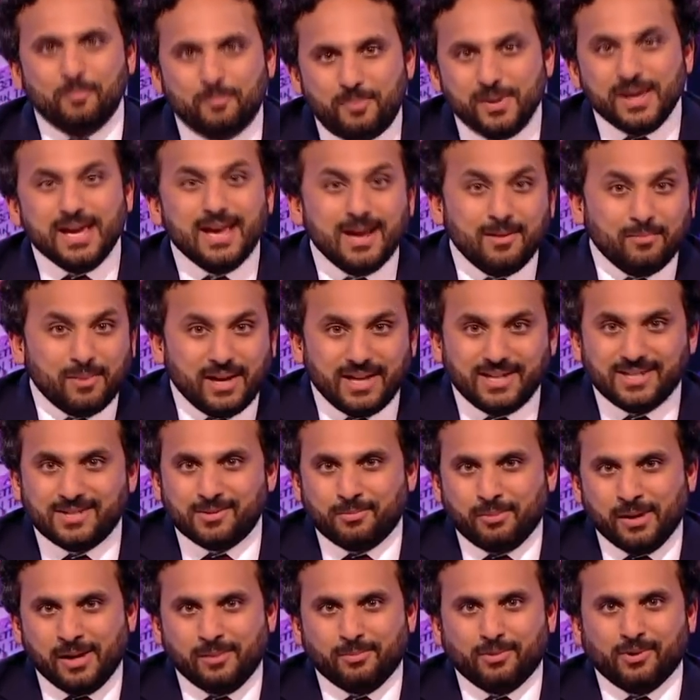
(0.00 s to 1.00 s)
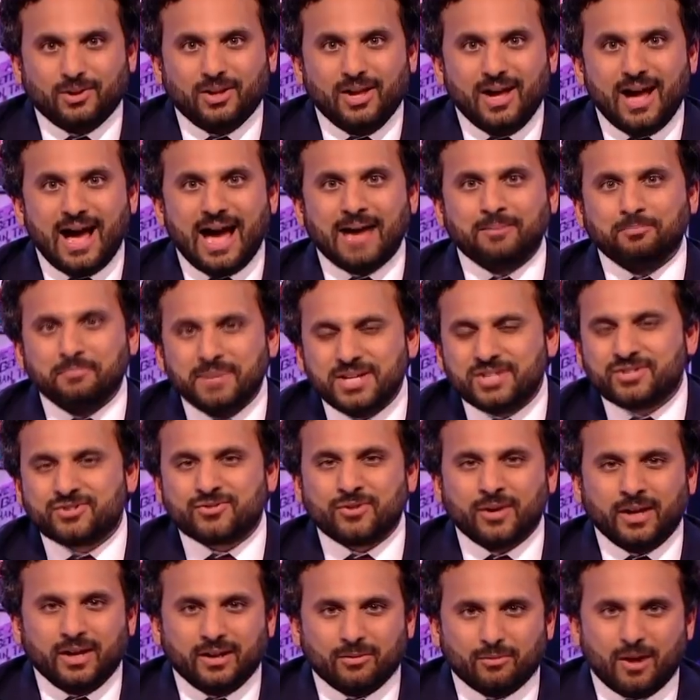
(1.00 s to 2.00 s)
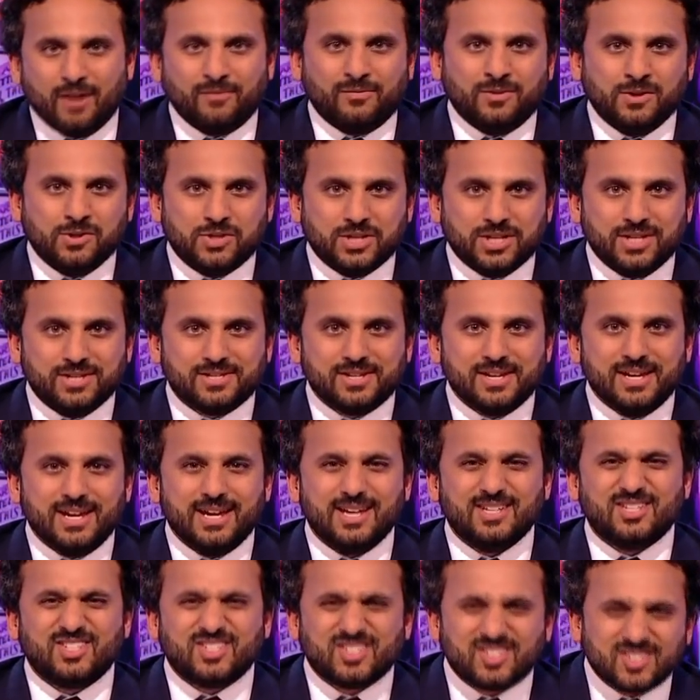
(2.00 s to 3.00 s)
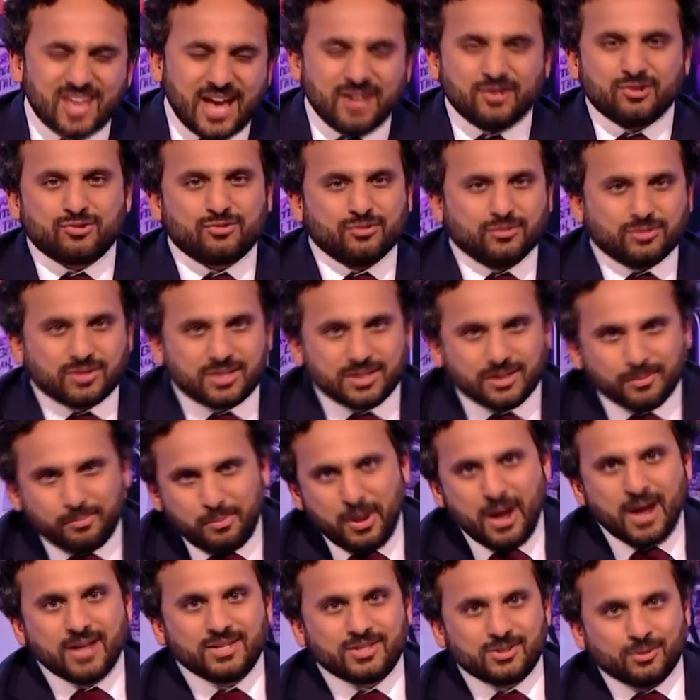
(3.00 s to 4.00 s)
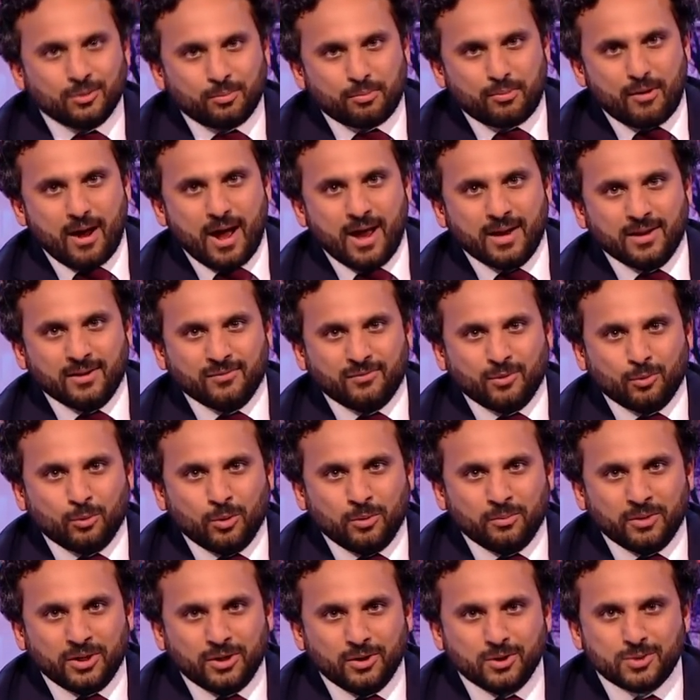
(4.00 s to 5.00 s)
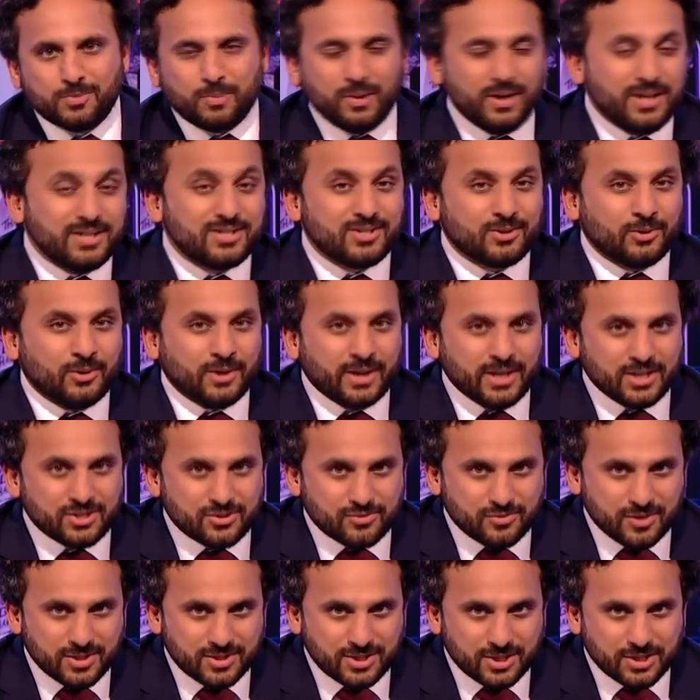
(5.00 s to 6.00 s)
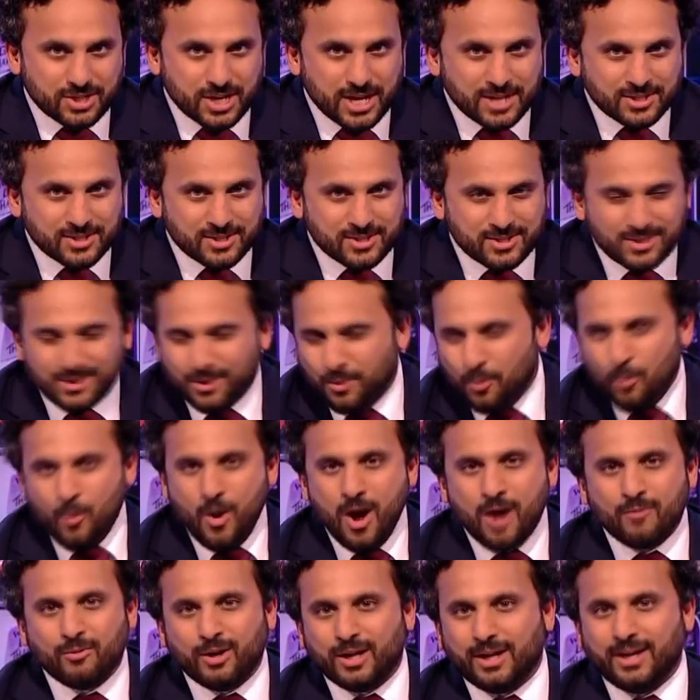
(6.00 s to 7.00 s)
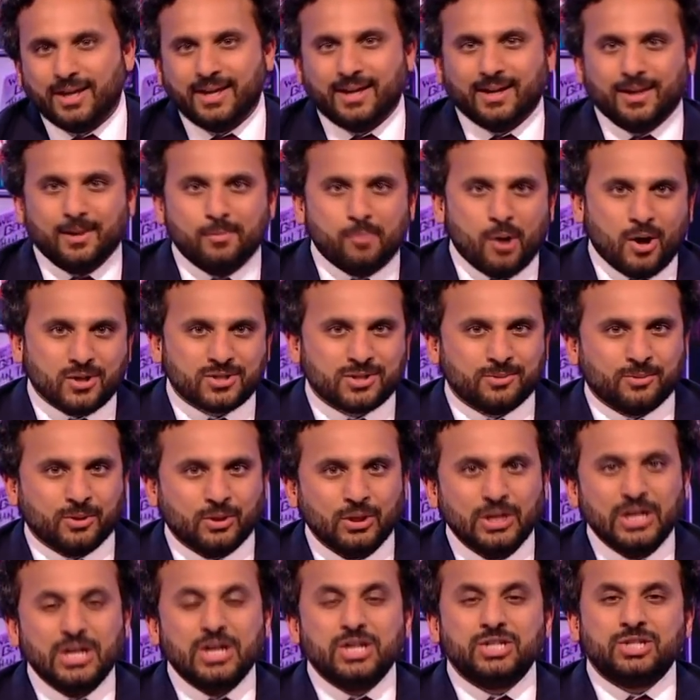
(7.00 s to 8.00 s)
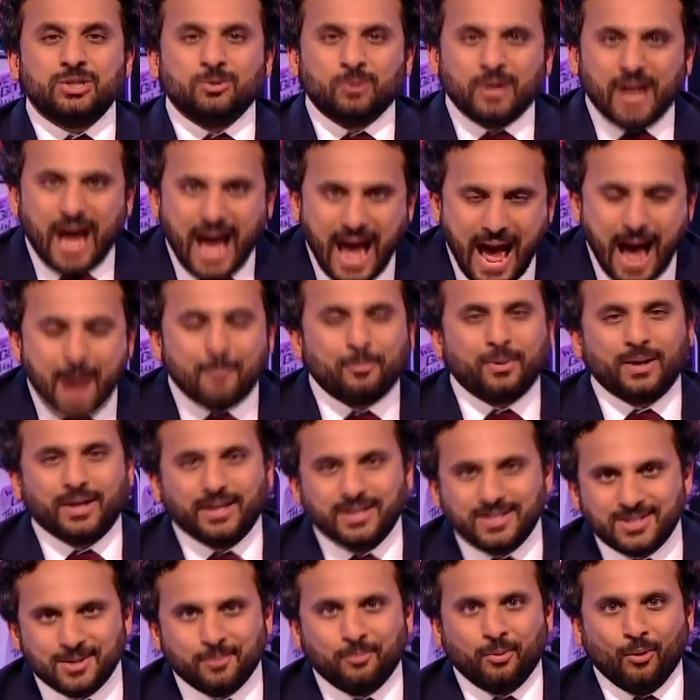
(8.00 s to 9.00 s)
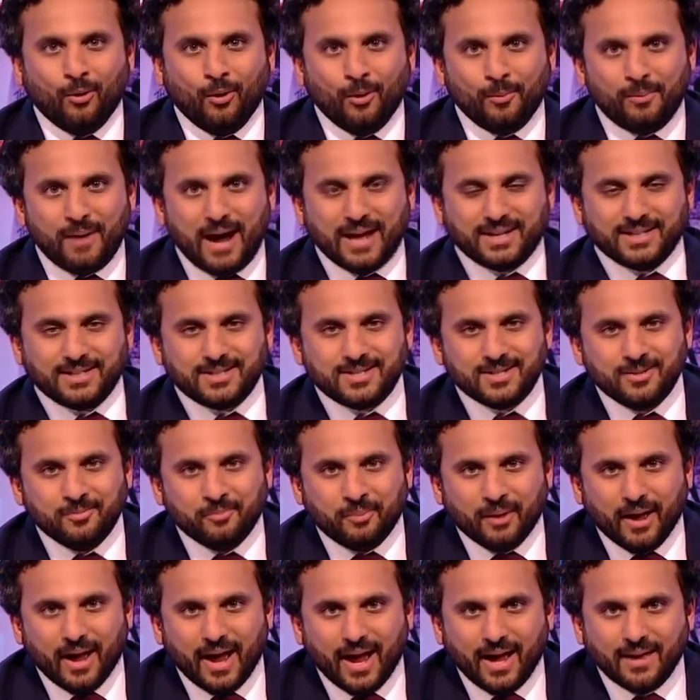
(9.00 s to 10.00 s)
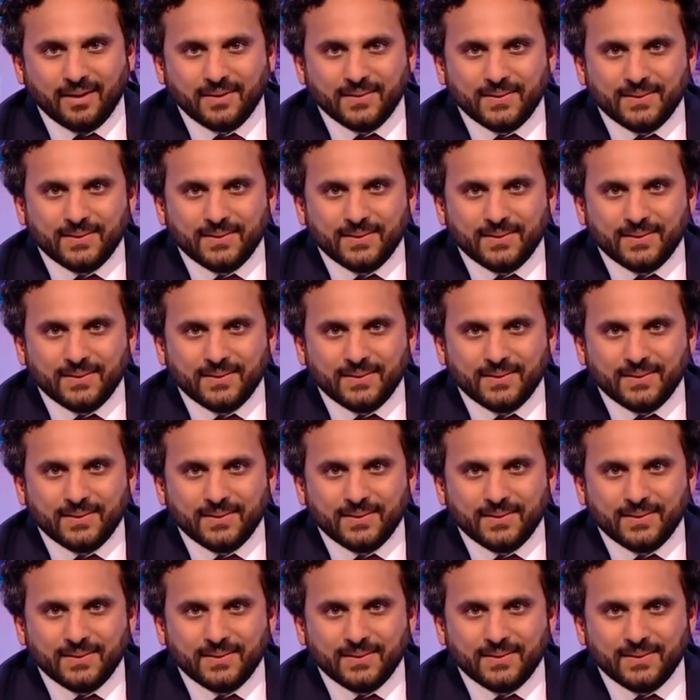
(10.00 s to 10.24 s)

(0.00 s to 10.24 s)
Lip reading: being mean to people and mistreating refugees is central to the personal brand of a woman whose political history suggests that, were it legally possible, she would happily deport Paddington Bear.